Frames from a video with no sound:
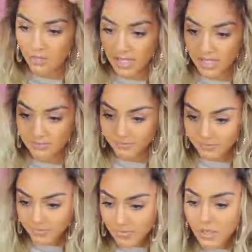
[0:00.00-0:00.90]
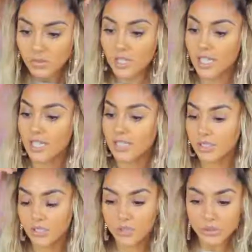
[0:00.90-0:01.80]
but what I like
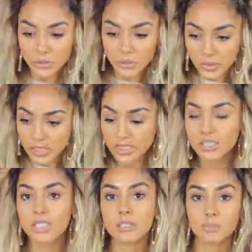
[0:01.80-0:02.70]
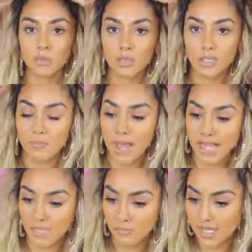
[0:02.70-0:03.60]
to do is just pull it
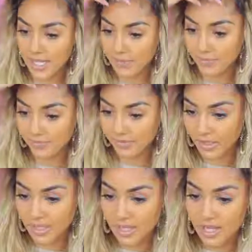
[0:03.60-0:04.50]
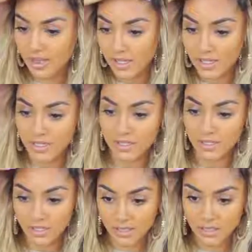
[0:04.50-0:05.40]
back a bit and then
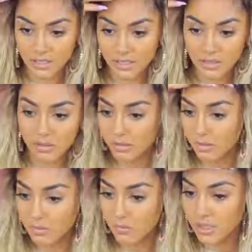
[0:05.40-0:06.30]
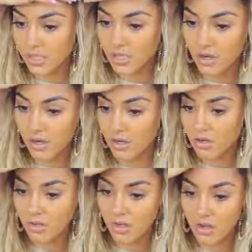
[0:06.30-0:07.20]
put it
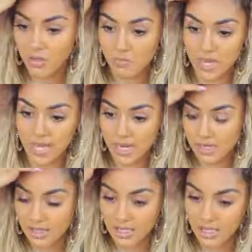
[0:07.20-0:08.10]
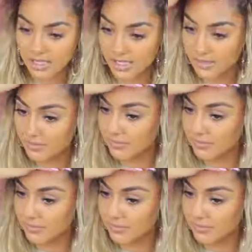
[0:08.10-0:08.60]
all on my hairline